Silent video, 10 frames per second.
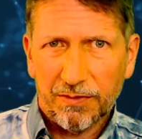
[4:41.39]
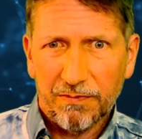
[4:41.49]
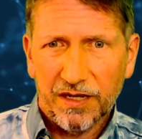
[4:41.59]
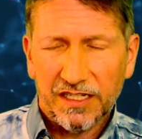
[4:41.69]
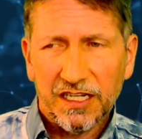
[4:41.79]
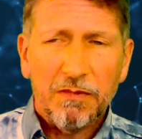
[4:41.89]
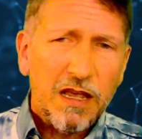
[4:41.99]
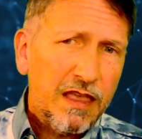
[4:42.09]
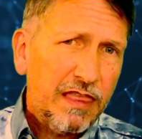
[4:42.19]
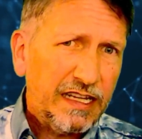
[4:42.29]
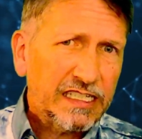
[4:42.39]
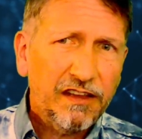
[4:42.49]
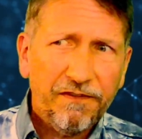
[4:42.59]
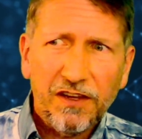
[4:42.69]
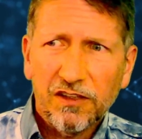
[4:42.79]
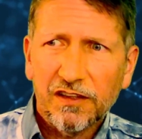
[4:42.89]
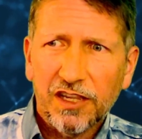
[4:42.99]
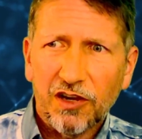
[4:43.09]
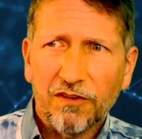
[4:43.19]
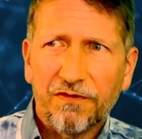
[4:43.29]
But that's the feel
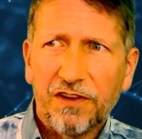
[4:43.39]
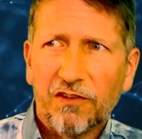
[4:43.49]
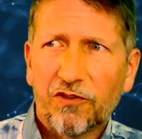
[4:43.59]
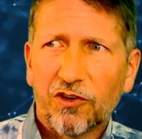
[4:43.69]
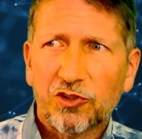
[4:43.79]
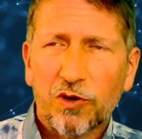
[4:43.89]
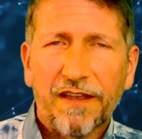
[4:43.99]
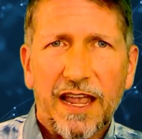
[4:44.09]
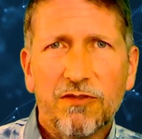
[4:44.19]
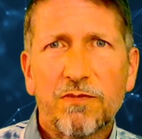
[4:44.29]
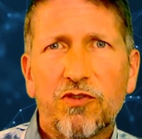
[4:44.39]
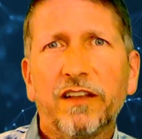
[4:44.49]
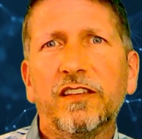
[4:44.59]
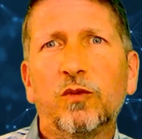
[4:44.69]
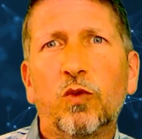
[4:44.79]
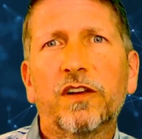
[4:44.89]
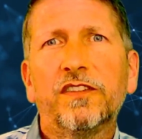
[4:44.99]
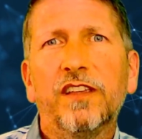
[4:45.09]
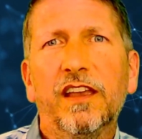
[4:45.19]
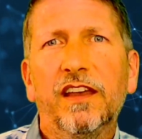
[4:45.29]
for sort of how the process
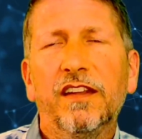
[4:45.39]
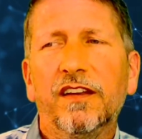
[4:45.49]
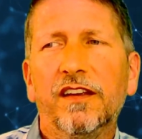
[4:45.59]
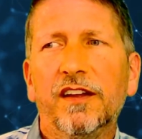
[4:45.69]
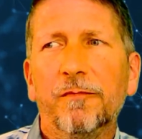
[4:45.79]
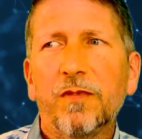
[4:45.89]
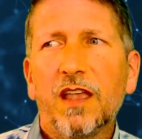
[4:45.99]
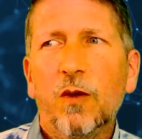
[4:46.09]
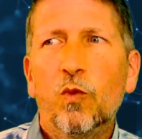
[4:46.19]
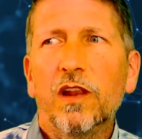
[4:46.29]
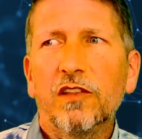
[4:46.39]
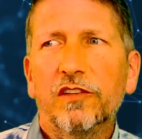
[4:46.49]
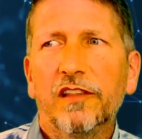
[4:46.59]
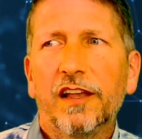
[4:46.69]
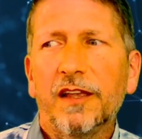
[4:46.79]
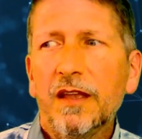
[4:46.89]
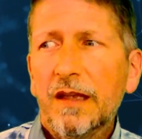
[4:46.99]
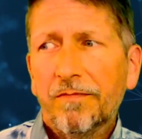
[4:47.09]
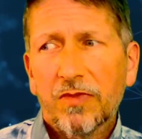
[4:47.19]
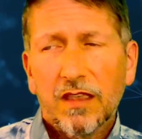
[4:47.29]
works and what it looks like.
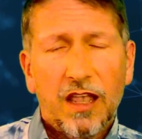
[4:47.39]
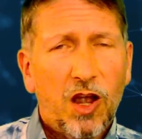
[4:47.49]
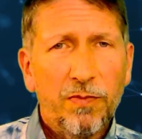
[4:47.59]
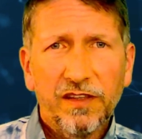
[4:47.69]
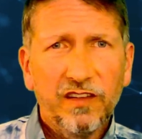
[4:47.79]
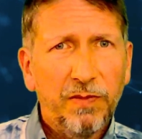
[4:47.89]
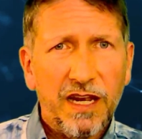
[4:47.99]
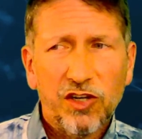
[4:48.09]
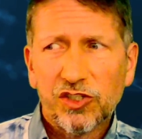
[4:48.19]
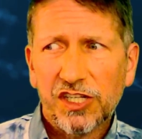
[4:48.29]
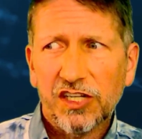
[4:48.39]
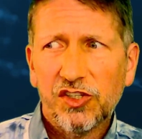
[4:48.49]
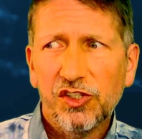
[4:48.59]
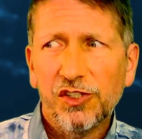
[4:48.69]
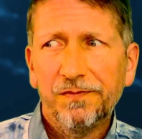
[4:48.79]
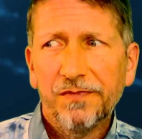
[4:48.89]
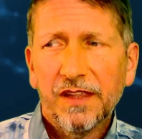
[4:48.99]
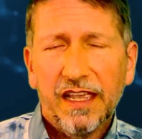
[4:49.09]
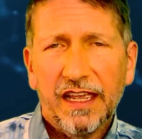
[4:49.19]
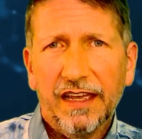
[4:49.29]
Hope this has been interesting to you,
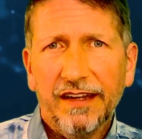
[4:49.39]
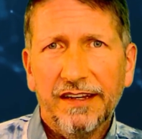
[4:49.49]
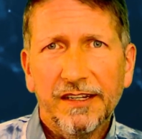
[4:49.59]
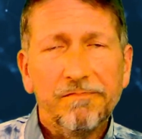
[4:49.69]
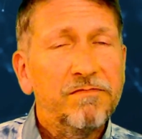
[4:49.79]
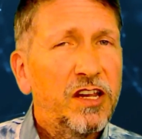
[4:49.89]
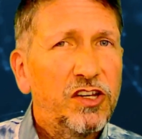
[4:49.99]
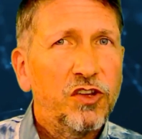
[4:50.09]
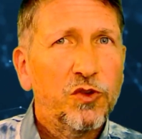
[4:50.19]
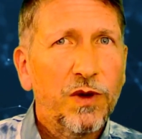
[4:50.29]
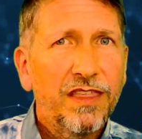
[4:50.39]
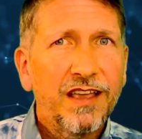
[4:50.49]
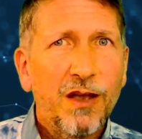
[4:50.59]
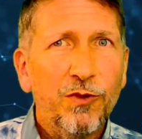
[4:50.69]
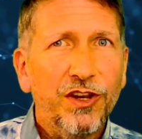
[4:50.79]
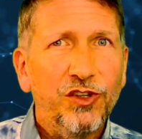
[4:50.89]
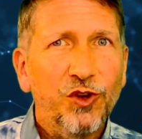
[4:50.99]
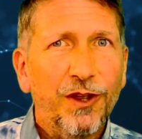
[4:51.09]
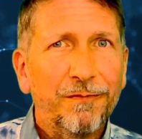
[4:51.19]
and don't do anything I wouldn't enjoy.